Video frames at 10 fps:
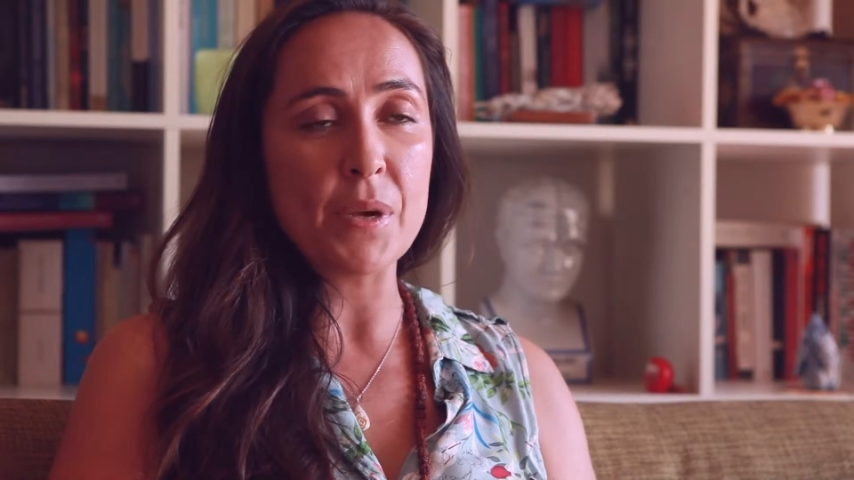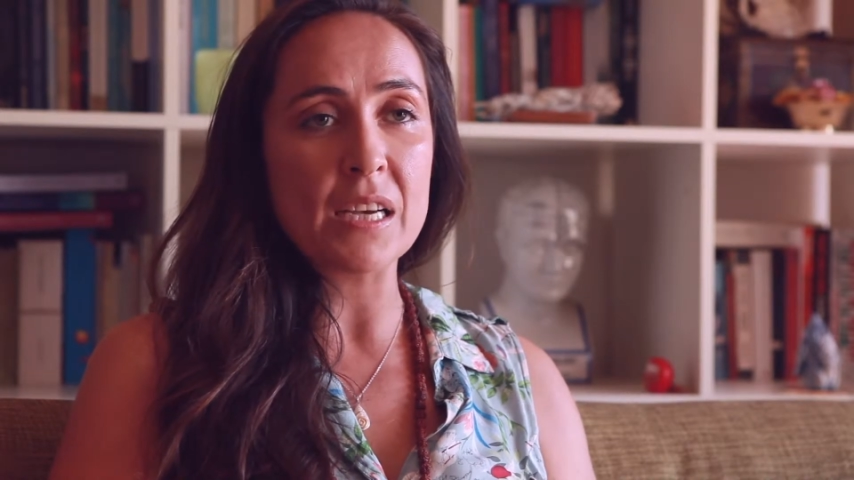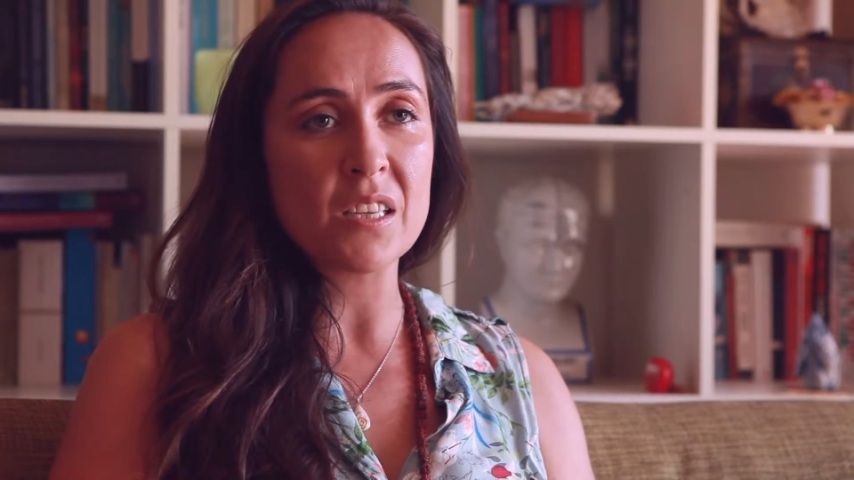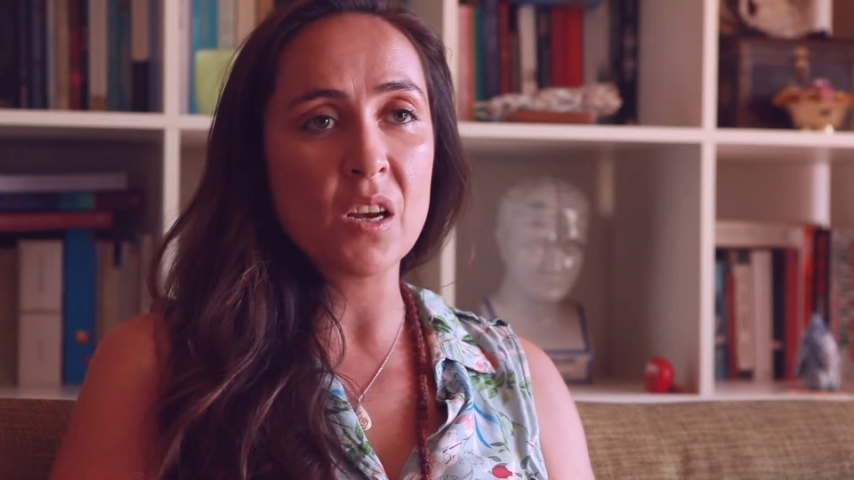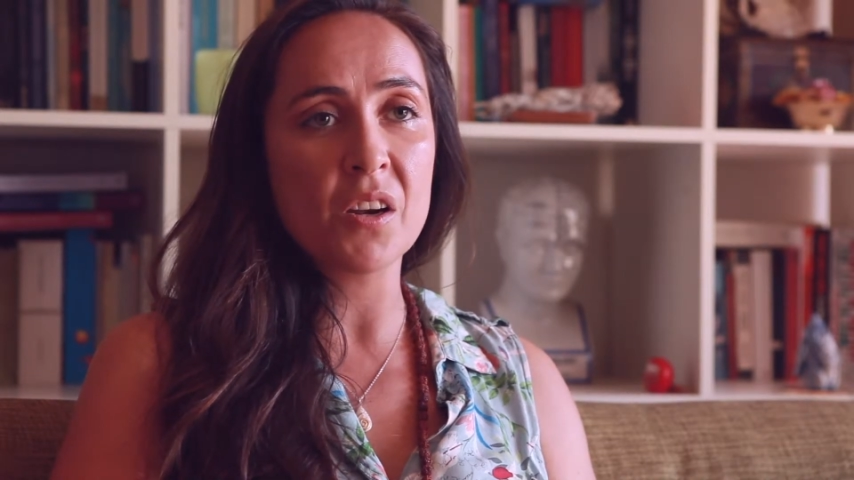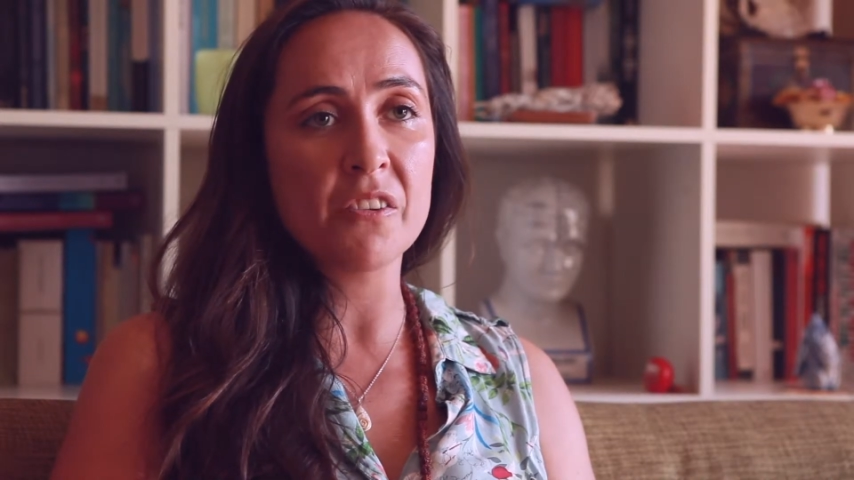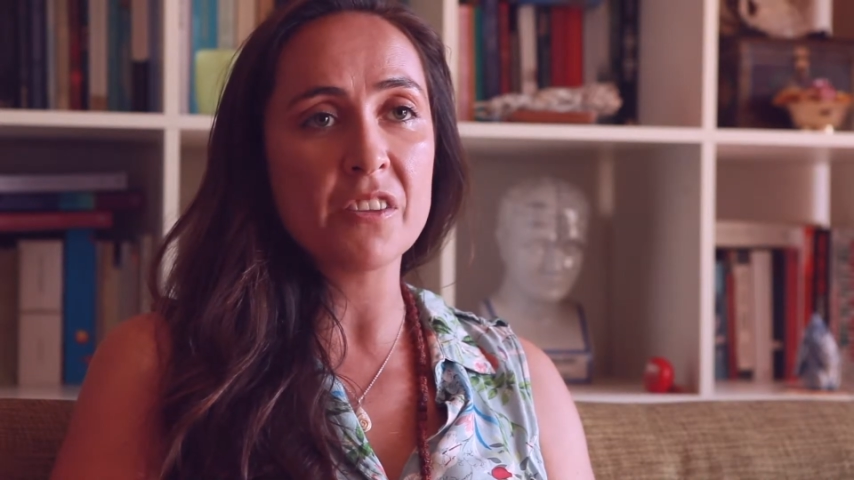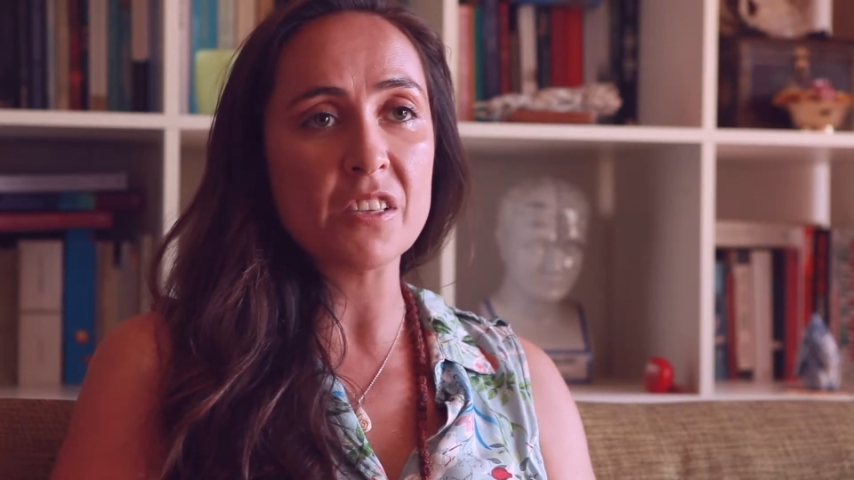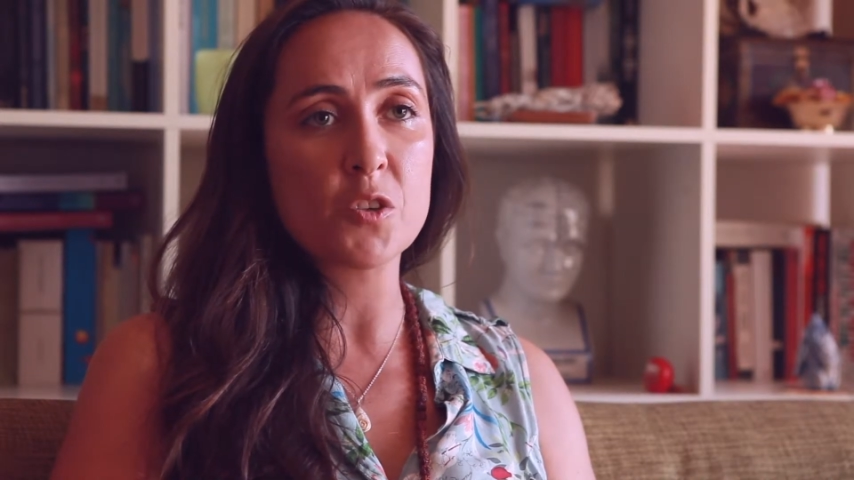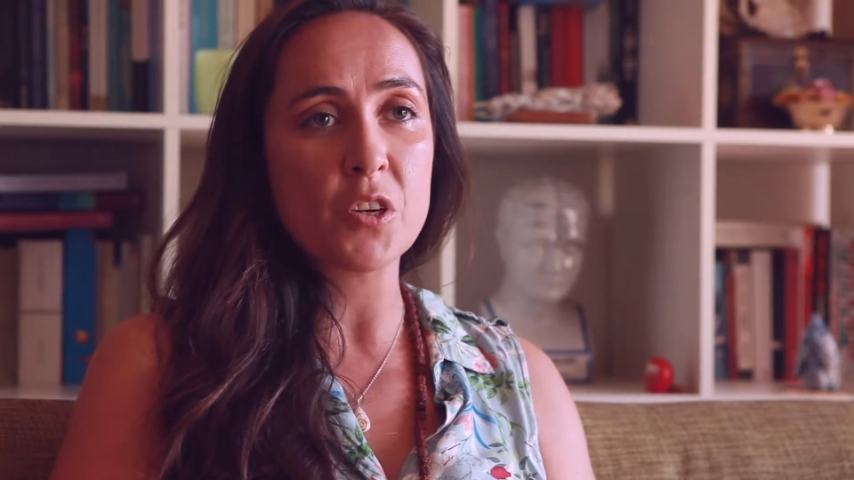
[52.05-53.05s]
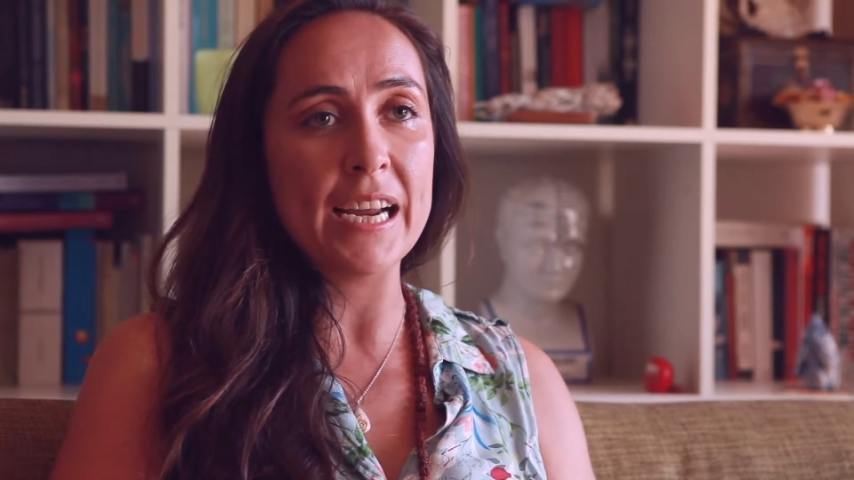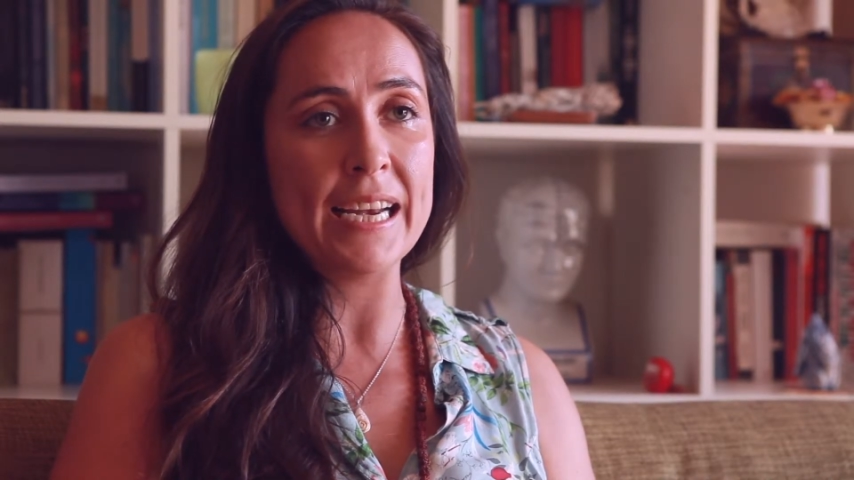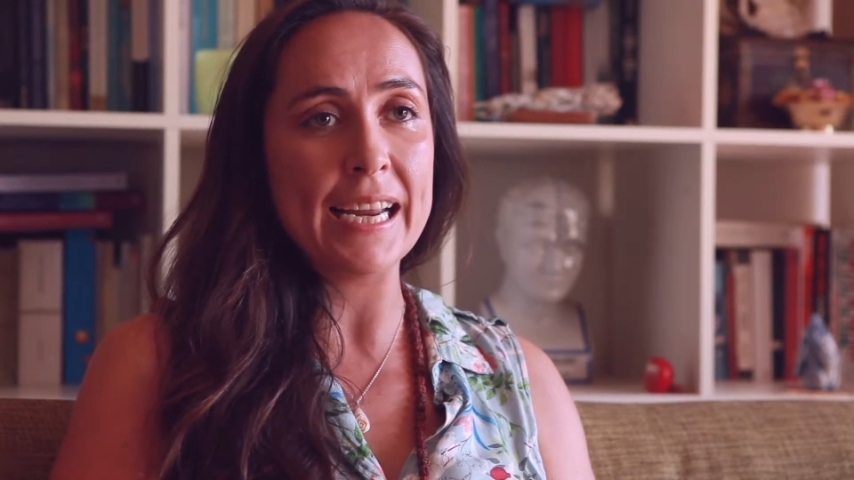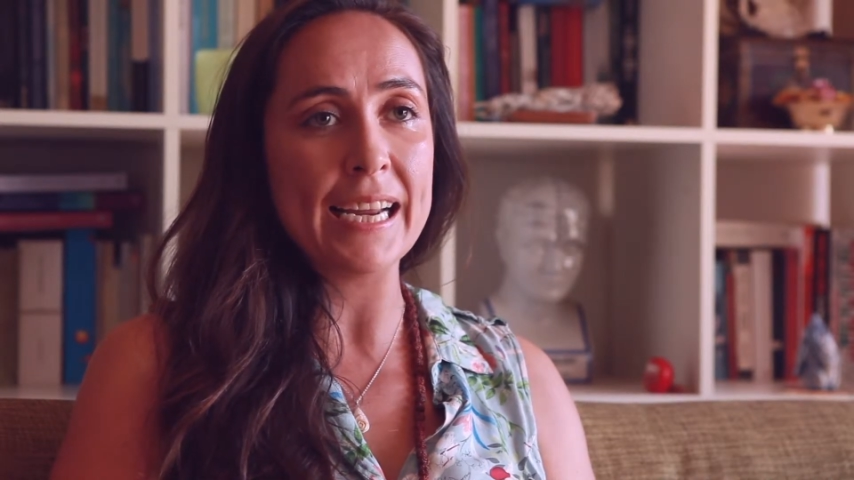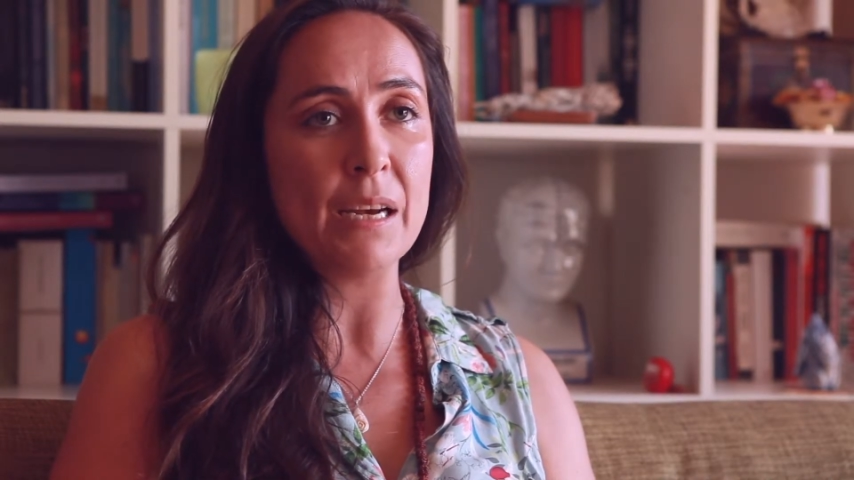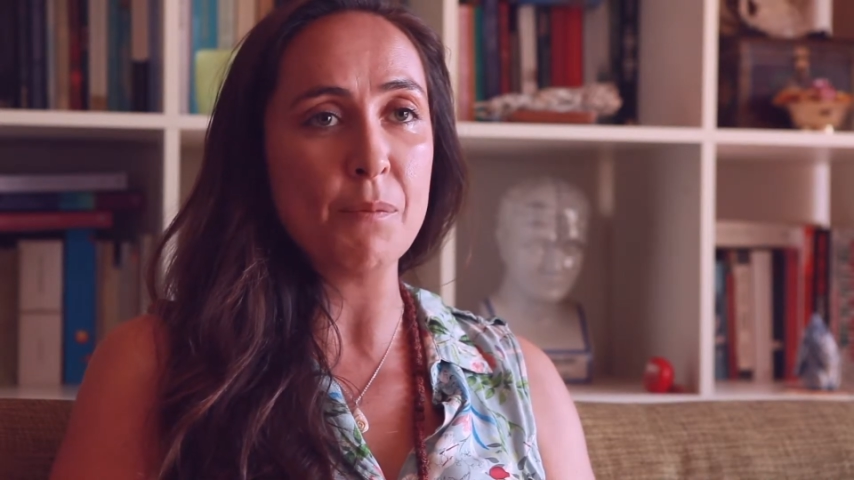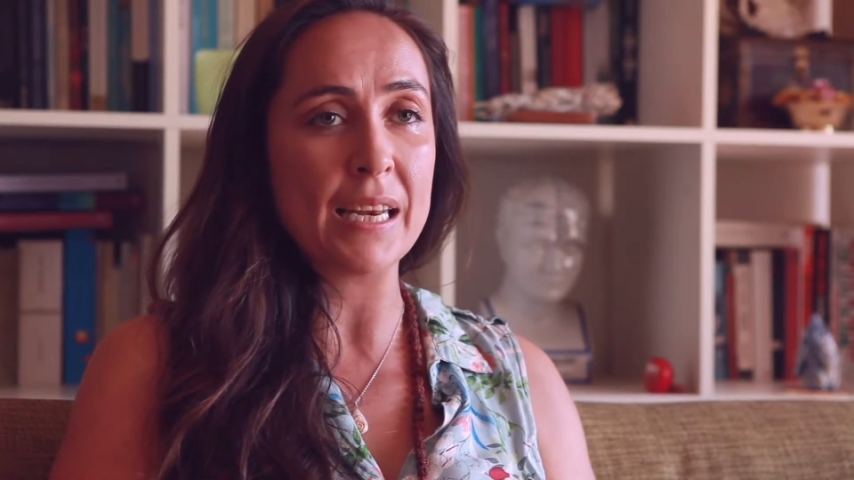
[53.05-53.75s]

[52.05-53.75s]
because a lot of this training in